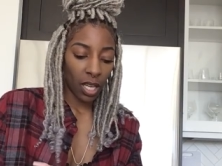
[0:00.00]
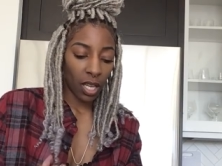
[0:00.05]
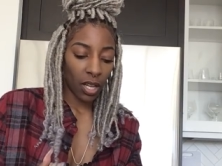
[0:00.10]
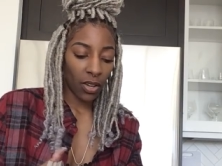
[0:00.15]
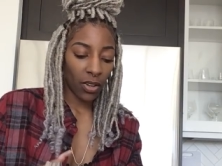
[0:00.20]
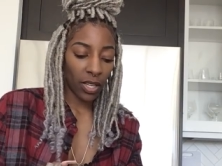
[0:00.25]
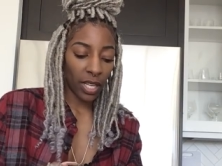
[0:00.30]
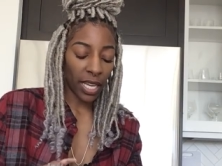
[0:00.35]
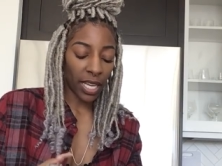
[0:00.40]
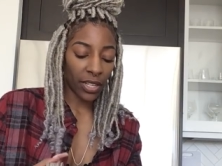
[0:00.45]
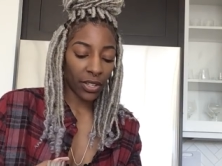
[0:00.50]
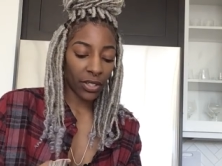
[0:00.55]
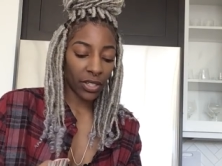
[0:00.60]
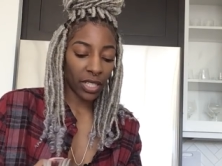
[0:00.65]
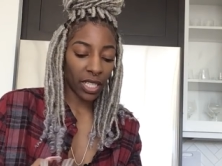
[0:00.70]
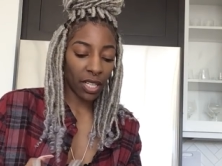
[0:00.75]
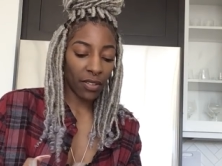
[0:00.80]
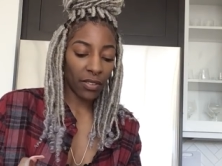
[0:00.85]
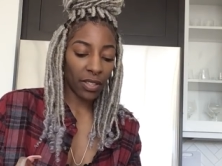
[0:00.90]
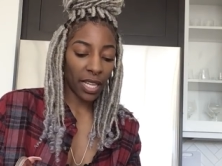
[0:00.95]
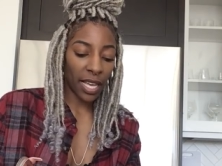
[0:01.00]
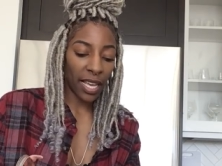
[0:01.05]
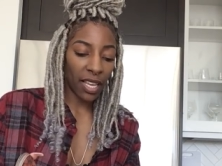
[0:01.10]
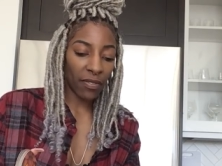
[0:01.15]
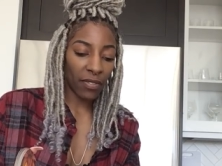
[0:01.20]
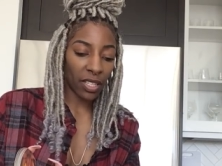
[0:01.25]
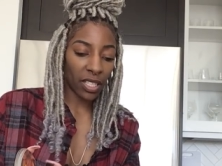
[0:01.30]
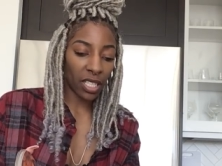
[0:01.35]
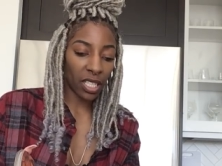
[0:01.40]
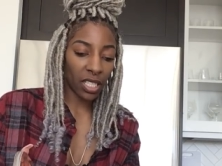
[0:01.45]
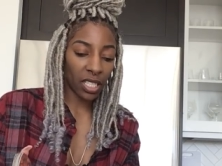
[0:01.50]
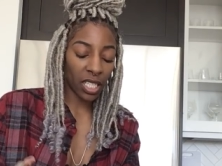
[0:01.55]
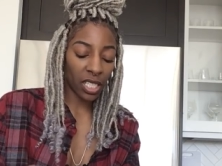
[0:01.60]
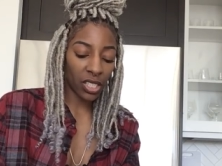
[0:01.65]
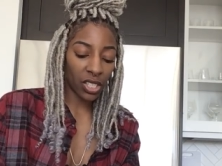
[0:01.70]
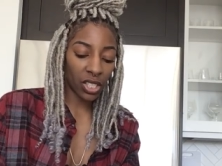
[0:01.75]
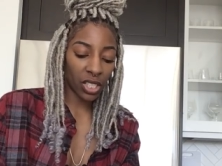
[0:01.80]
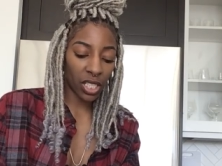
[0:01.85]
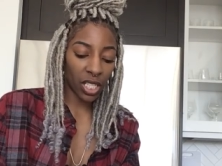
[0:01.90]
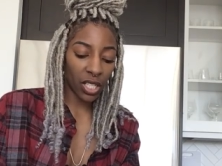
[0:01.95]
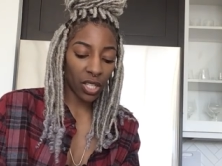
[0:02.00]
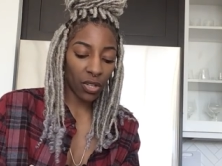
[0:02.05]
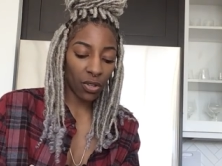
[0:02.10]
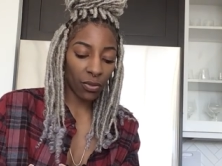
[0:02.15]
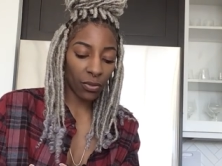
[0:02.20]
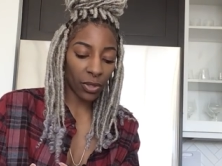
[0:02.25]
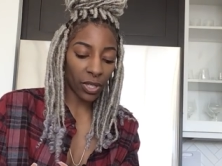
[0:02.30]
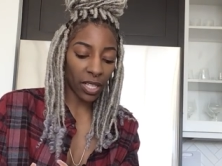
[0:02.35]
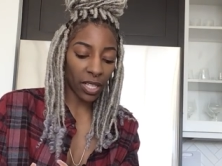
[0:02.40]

Okay, your love life in a nutshell for